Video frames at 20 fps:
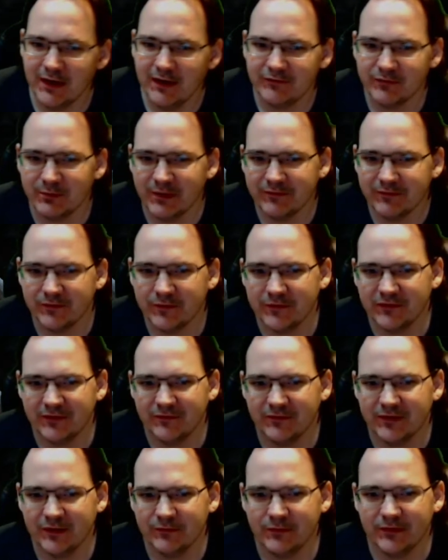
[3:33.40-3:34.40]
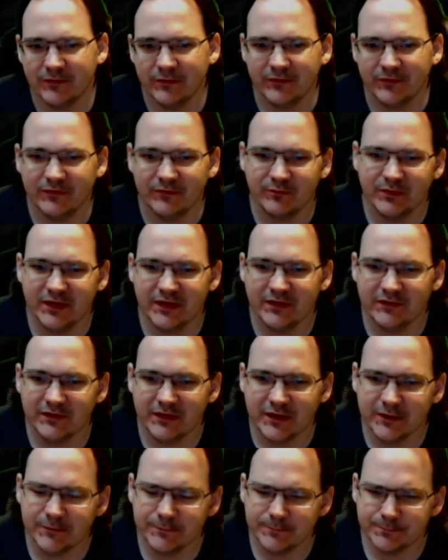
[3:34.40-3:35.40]
my first 7-day rentals of PS
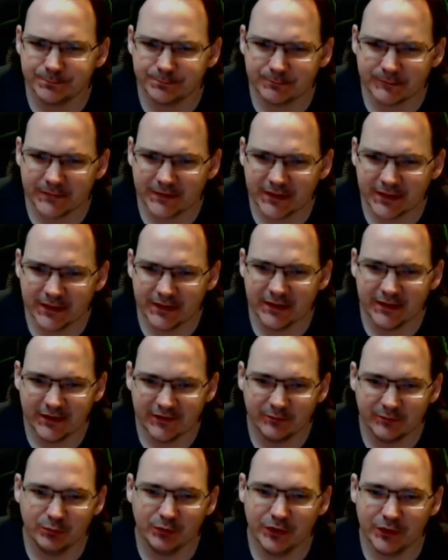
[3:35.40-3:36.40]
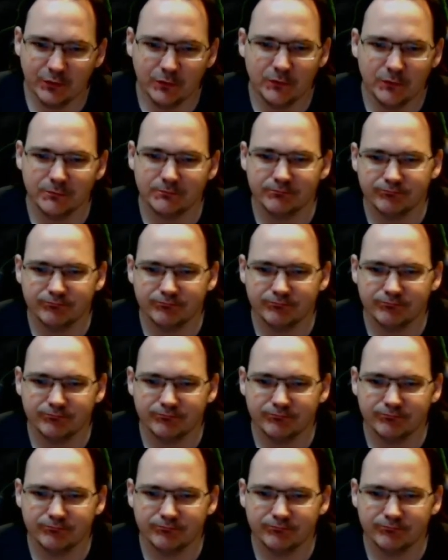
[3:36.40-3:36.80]
Now, and it's pretty cool.